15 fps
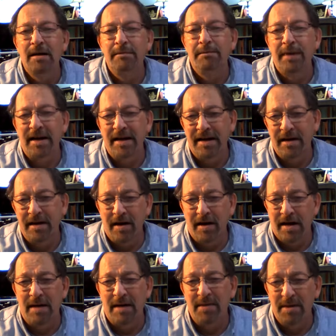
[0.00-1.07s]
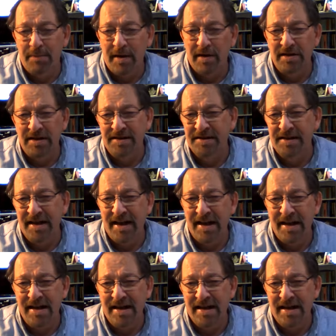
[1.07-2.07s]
But in our common parlance today,